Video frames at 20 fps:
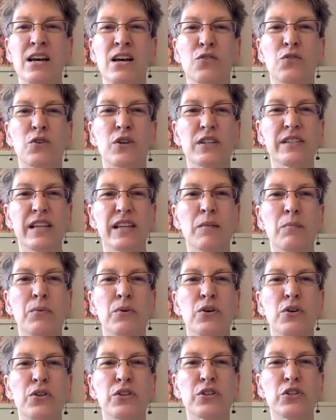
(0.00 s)
For
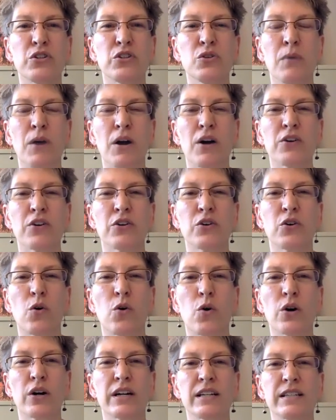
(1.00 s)
example, the two partner
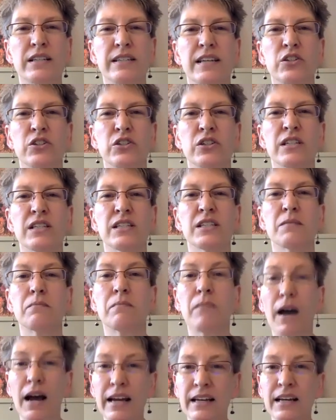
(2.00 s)
organizations
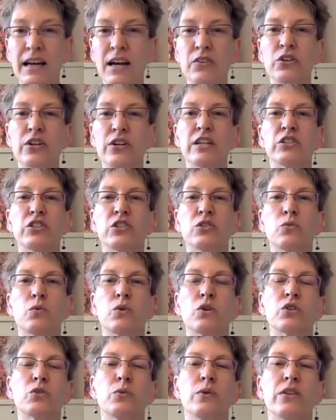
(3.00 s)
my congregation
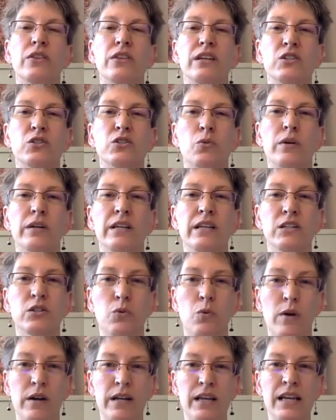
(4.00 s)
worked with in
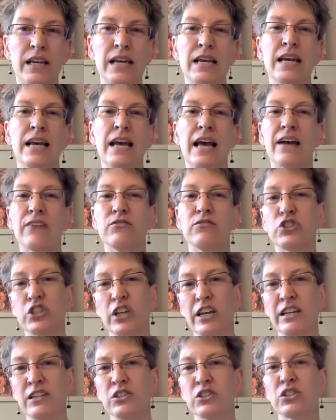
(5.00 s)
2020 have
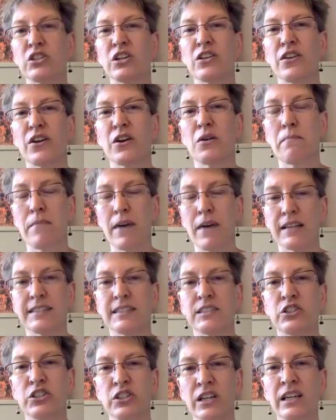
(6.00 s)
changed their
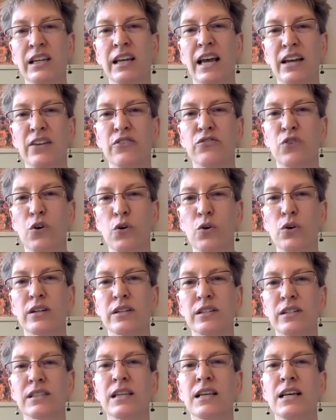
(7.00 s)
messaging and
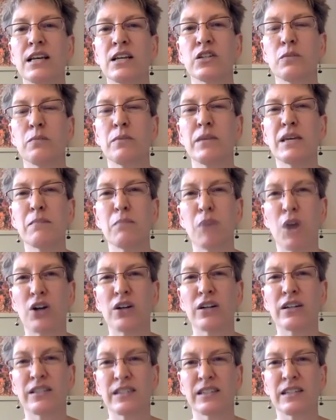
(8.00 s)
focus to be
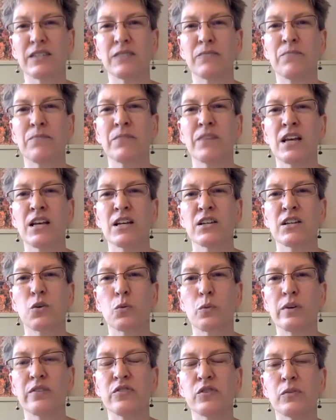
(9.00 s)
partisan. So
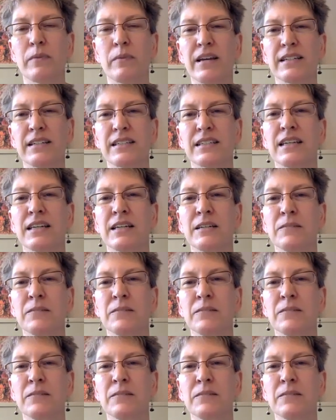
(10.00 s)
we've spent